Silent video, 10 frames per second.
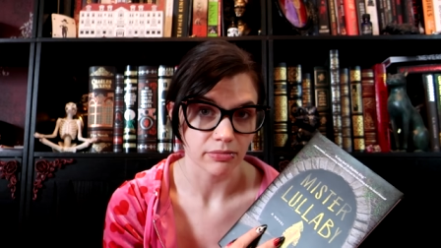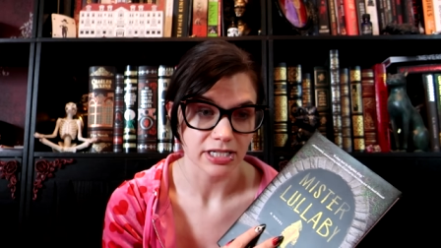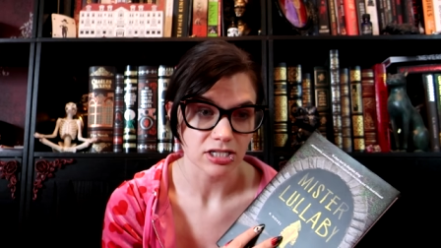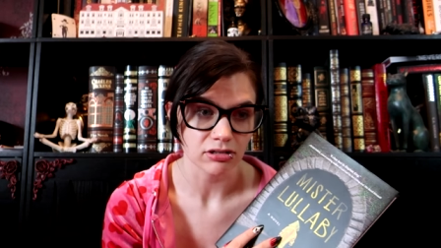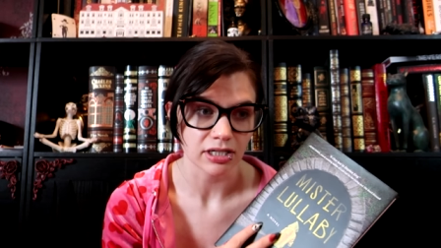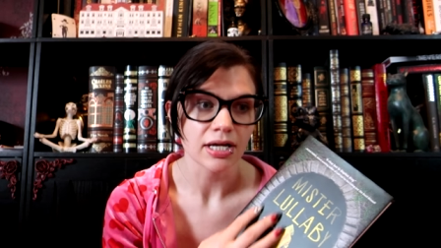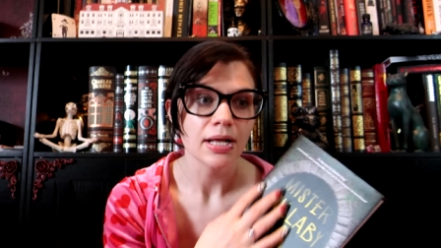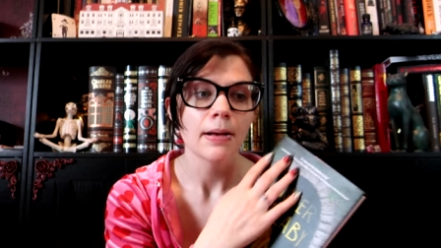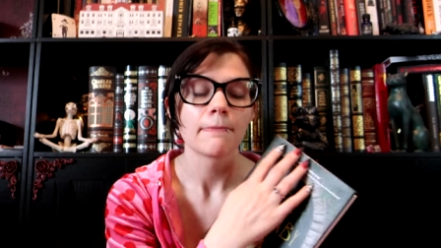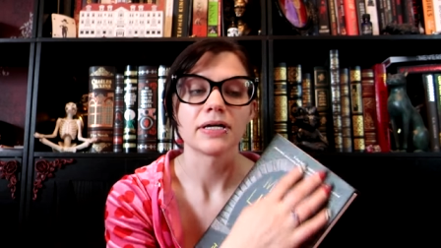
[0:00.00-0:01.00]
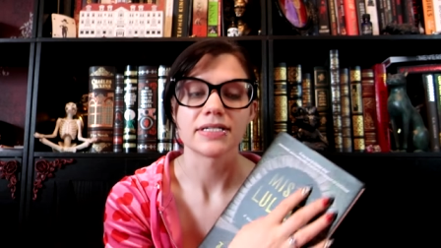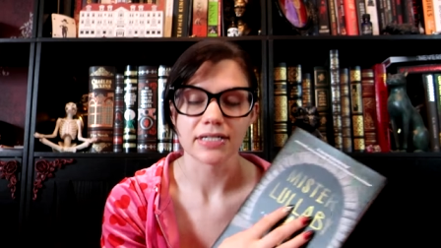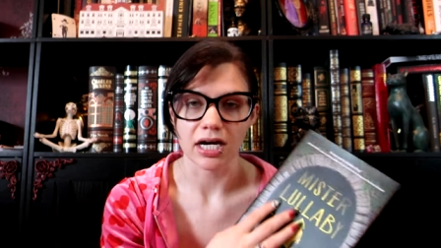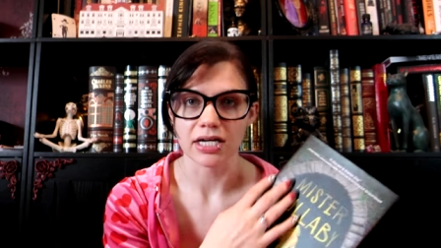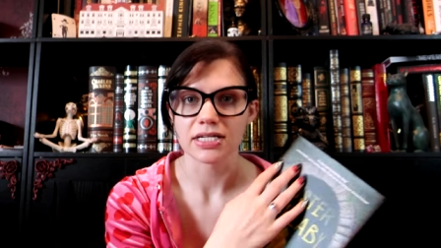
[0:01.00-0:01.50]
mystery, but
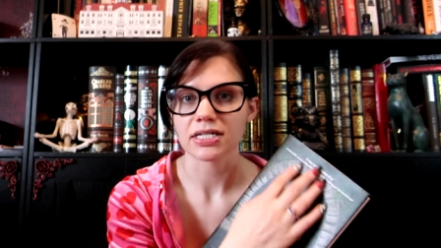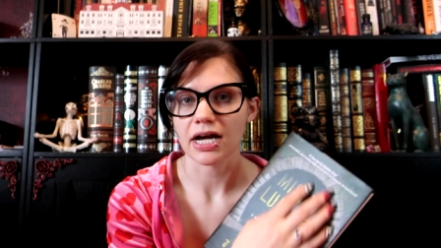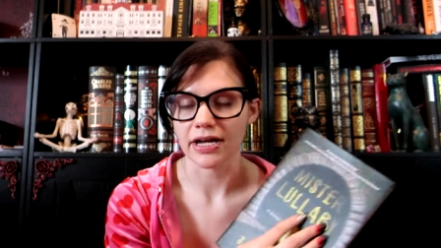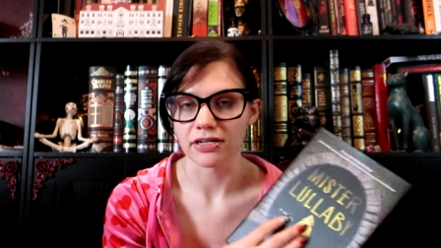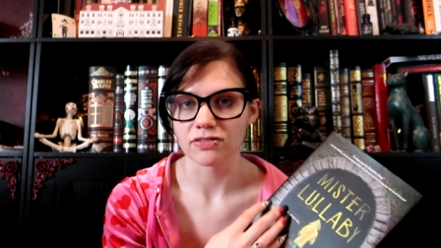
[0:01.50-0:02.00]
does kind